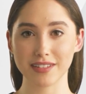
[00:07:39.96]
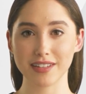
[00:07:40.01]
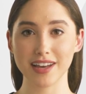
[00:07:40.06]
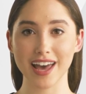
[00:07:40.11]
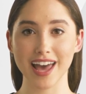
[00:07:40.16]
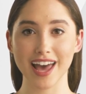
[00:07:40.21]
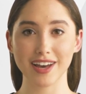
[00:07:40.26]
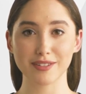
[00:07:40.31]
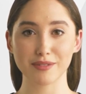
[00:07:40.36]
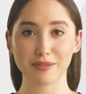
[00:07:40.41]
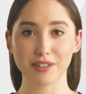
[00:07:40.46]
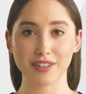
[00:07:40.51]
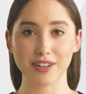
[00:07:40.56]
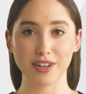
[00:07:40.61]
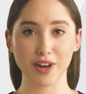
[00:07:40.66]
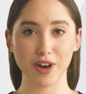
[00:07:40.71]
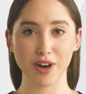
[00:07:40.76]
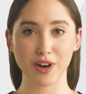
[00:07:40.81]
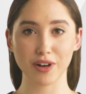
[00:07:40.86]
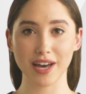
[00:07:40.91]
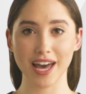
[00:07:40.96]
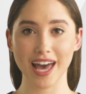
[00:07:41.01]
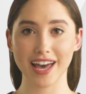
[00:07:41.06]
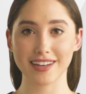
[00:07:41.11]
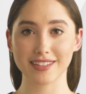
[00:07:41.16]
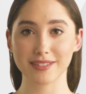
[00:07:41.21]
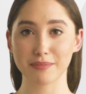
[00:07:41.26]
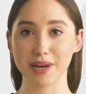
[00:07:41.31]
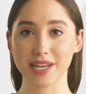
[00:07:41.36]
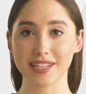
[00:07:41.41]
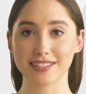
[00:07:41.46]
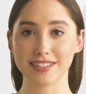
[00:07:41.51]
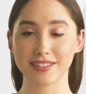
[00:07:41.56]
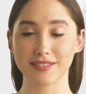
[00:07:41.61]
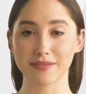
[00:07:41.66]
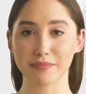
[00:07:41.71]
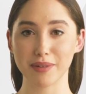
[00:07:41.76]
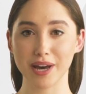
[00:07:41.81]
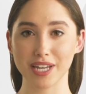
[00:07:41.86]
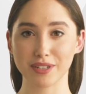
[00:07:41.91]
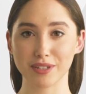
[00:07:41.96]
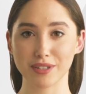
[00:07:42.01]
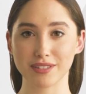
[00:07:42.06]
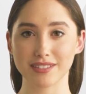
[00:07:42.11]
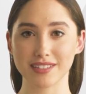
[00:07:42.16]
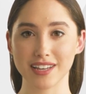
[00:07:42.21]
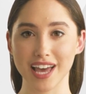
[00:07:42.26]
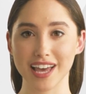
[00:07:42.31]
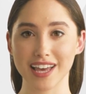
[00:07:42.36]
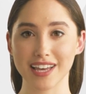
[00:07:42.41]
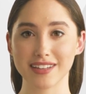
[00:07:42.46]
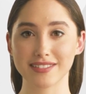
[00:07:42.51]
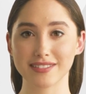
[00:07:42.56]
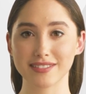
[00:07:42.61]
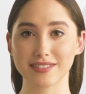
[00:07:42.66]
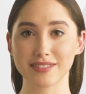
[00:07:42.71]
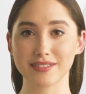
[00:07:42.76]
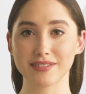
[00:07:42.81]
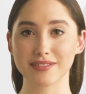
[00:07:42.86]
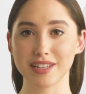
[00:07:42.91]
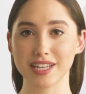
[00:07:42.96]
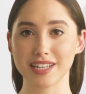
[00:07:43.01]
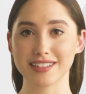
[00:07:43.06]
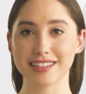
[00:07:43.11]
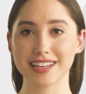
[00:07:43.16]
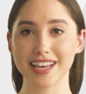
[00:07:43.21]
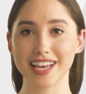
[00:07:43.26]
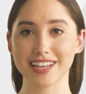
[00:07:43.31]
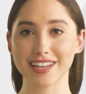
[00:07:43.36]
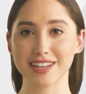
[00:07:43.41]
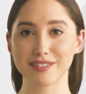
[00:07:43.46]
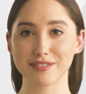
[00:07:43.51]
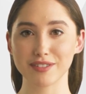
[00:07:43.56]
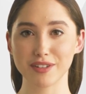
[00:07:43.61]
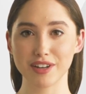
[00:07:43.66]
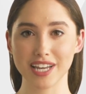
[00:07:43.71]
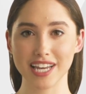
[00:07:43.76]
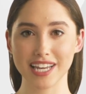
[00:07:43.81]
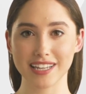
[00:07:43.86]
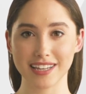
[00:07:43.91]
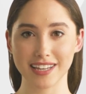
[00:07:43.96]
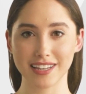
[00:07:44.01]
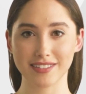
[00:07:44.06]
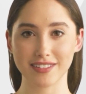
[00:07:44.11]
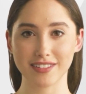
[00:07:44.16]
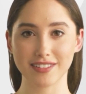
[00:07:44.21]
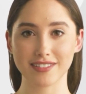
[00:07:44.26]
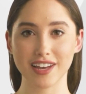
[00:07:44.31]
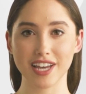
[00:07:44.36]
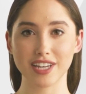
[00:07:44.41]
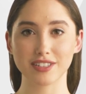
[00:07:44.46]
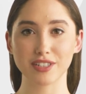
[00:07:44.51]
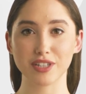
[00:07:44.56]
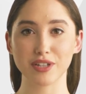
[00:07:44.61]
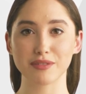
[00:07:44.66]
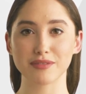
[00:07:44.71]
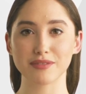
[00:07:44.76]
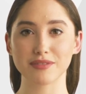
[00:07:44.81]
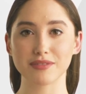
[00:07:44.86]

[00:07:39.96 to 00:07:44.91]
As with all aspects of medical science, continued learning is essential.